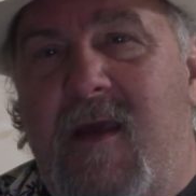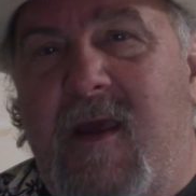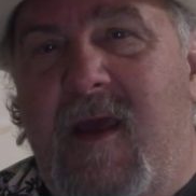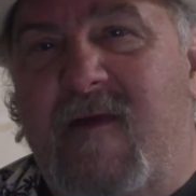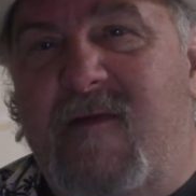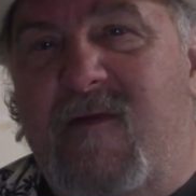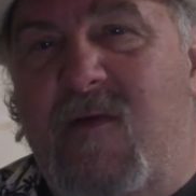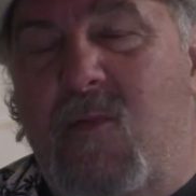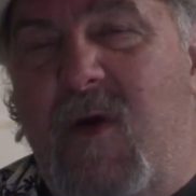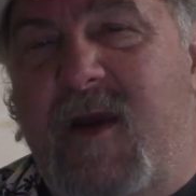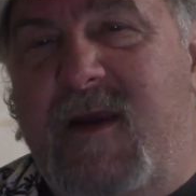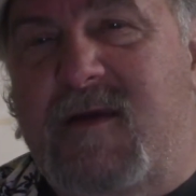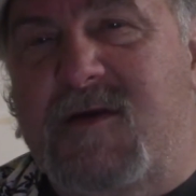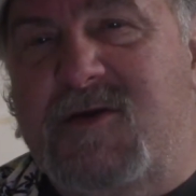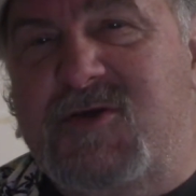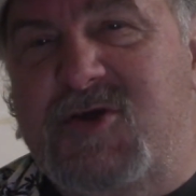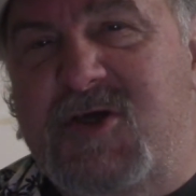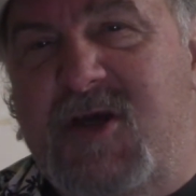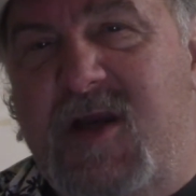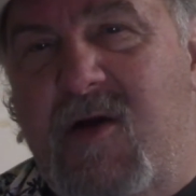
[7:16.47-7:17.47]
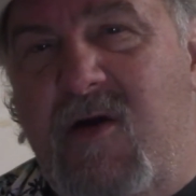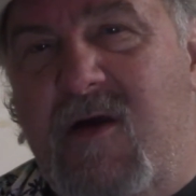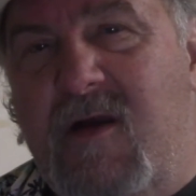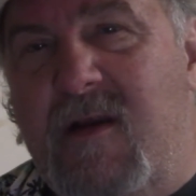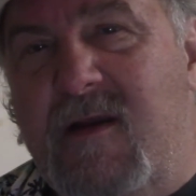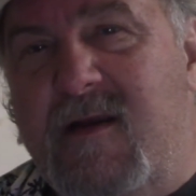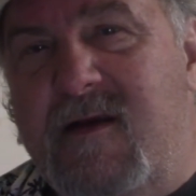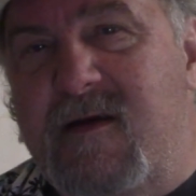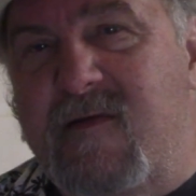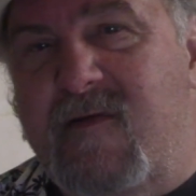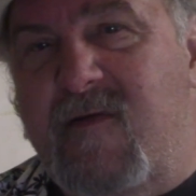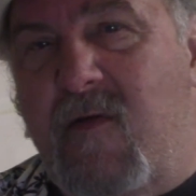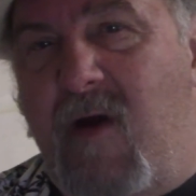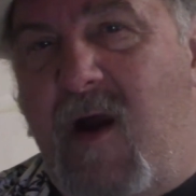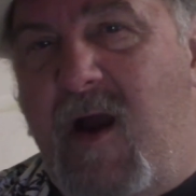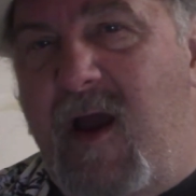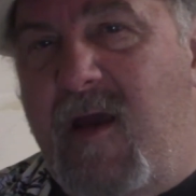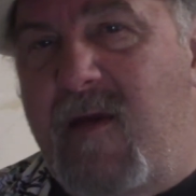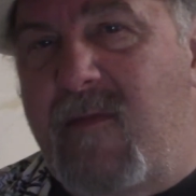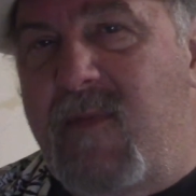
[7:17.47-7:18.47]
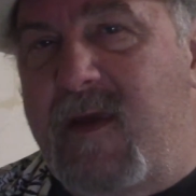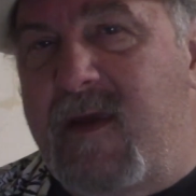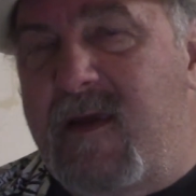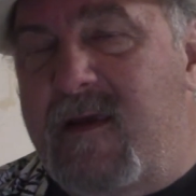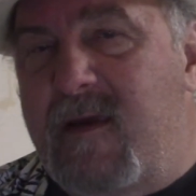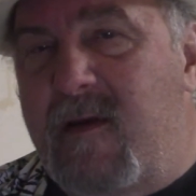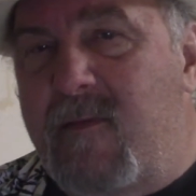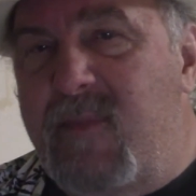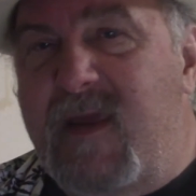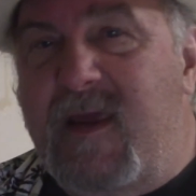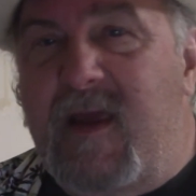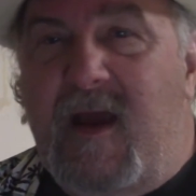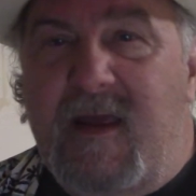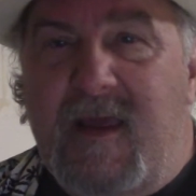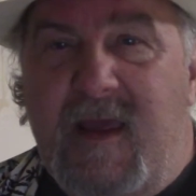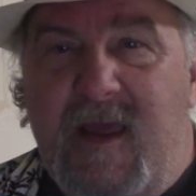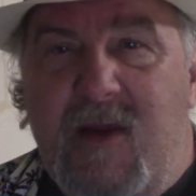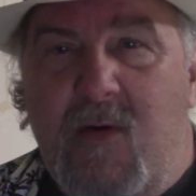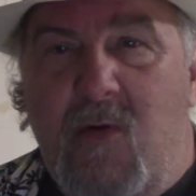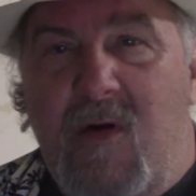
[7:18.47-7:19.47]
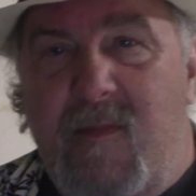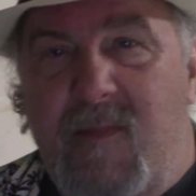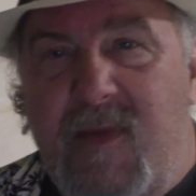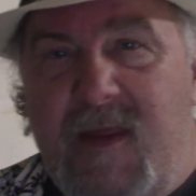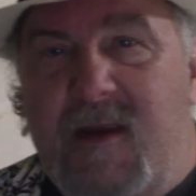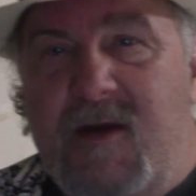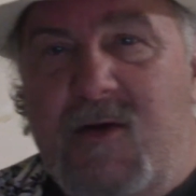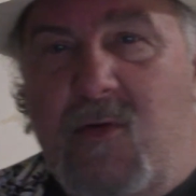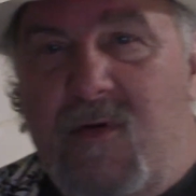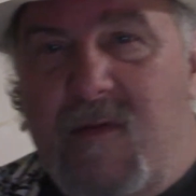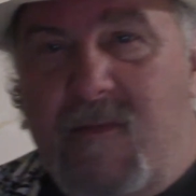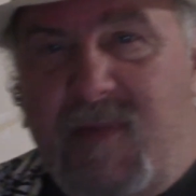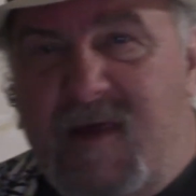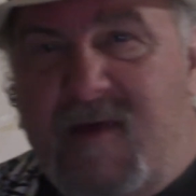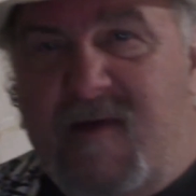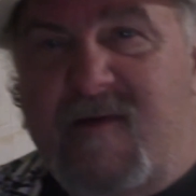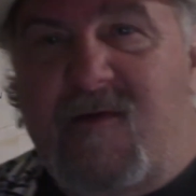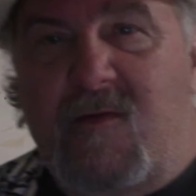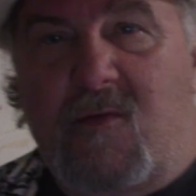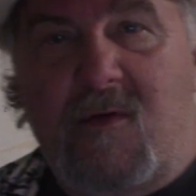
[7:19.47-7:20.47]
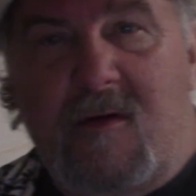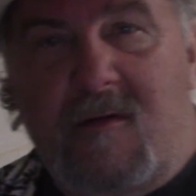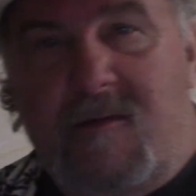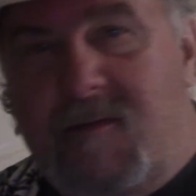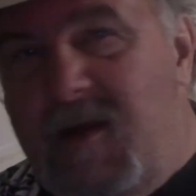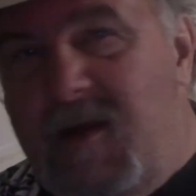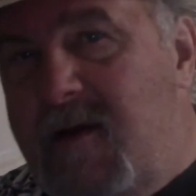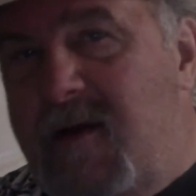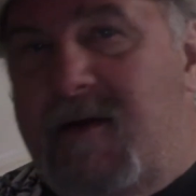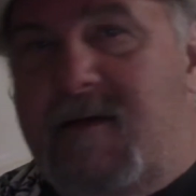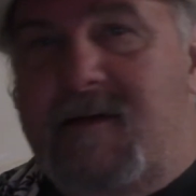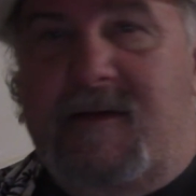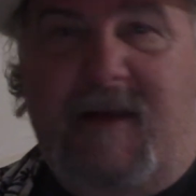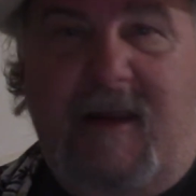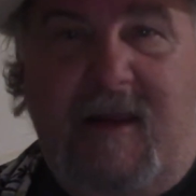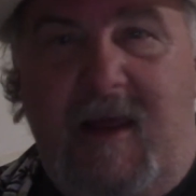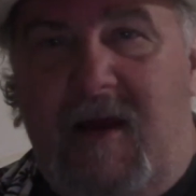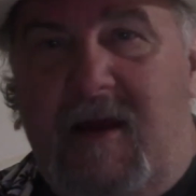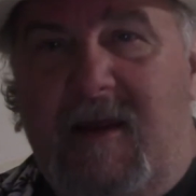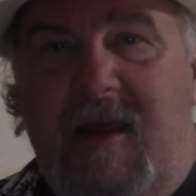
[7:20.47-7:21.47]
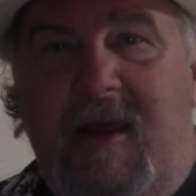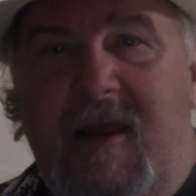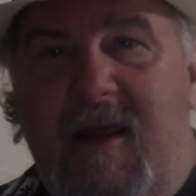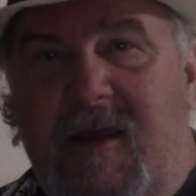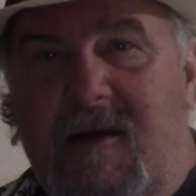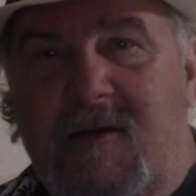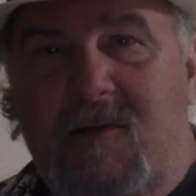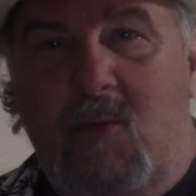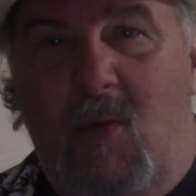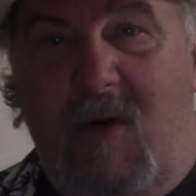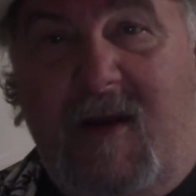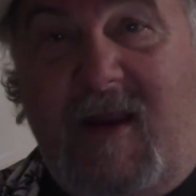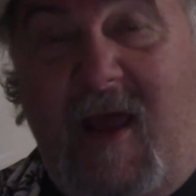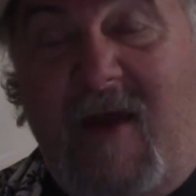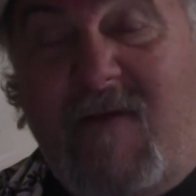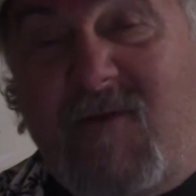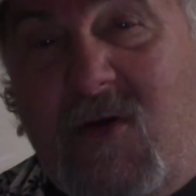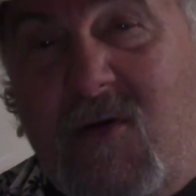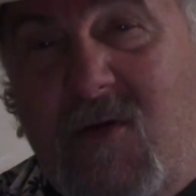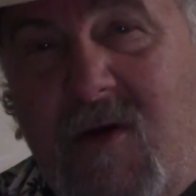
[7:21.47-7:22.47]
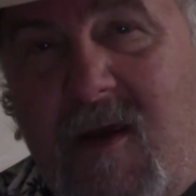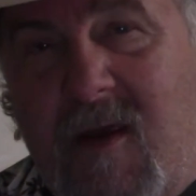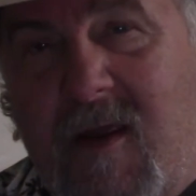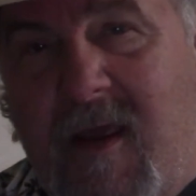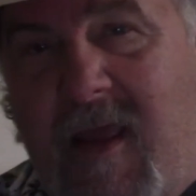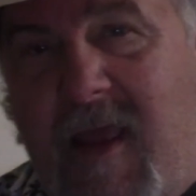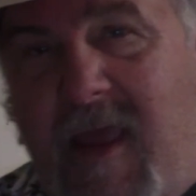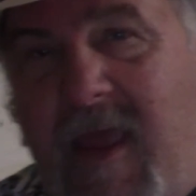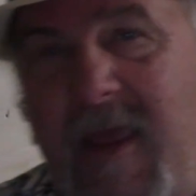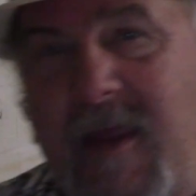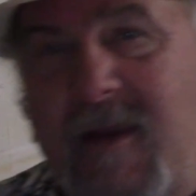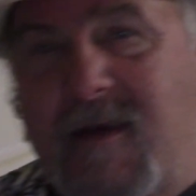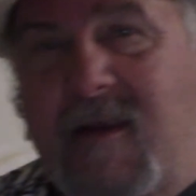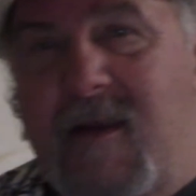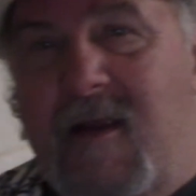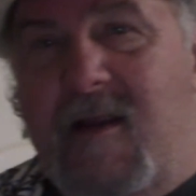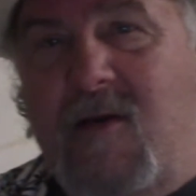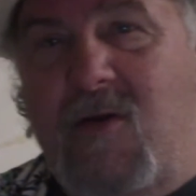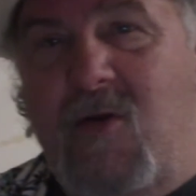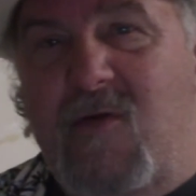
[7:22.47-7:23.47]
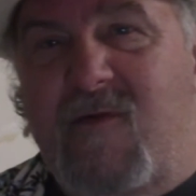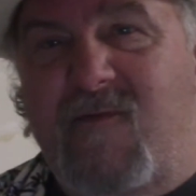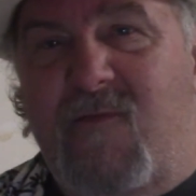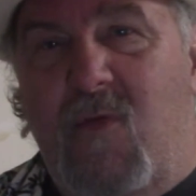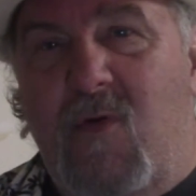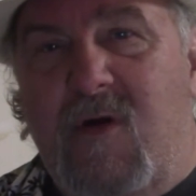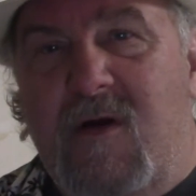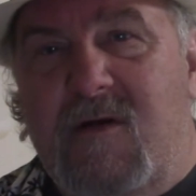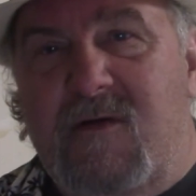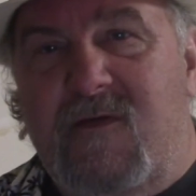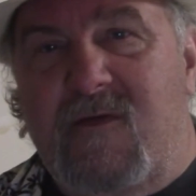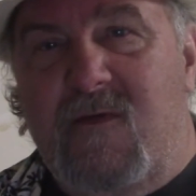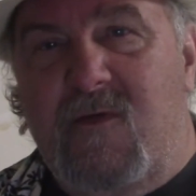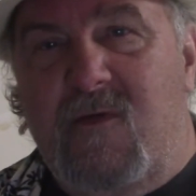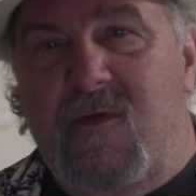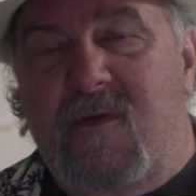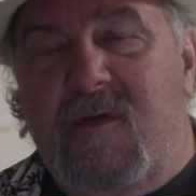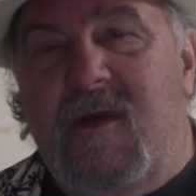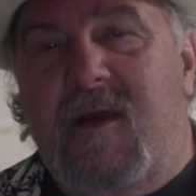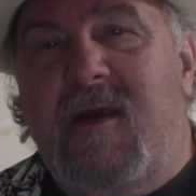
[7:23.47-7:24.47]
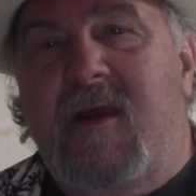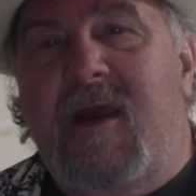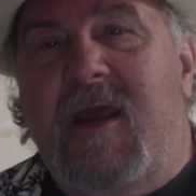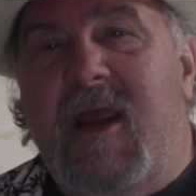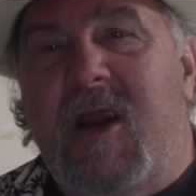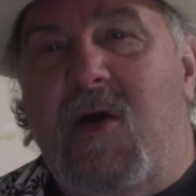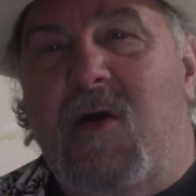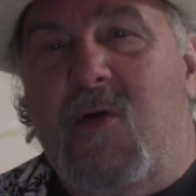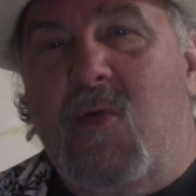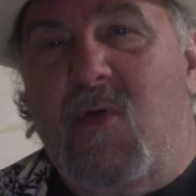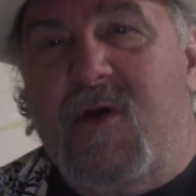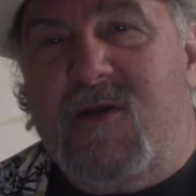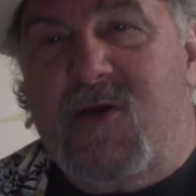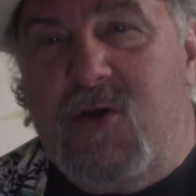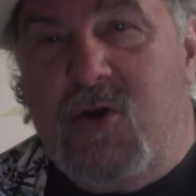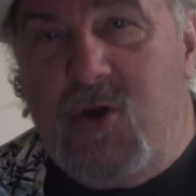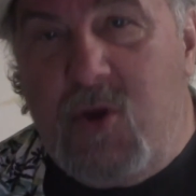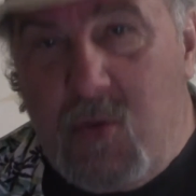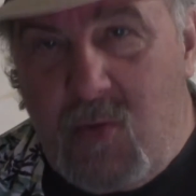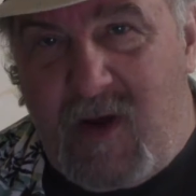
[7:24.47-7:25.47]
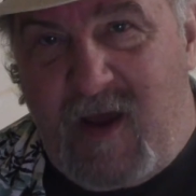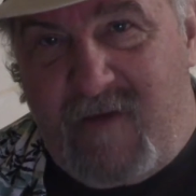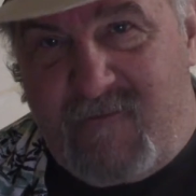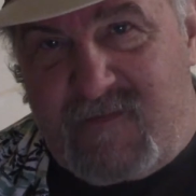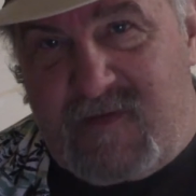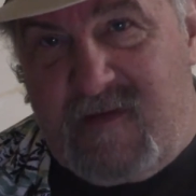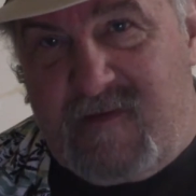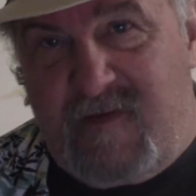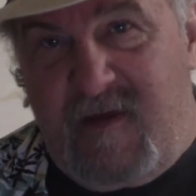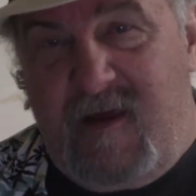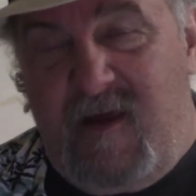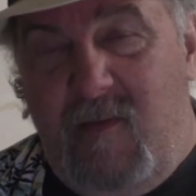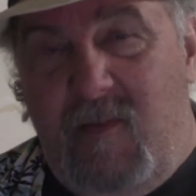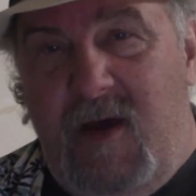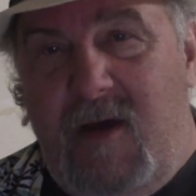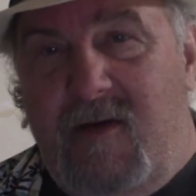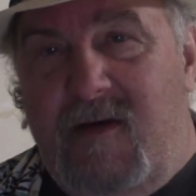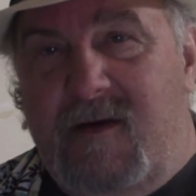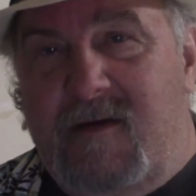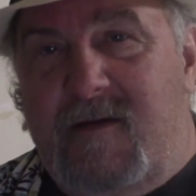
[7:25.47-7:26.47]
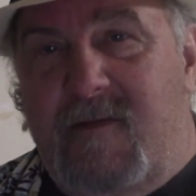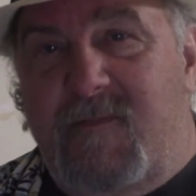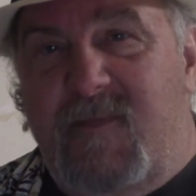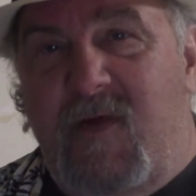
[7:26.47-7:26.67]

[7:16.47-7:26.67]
as a way to generically describe a BIA or a BID or a BIZ or a DIA and what have you, and look forward to hearing what you have to say about it.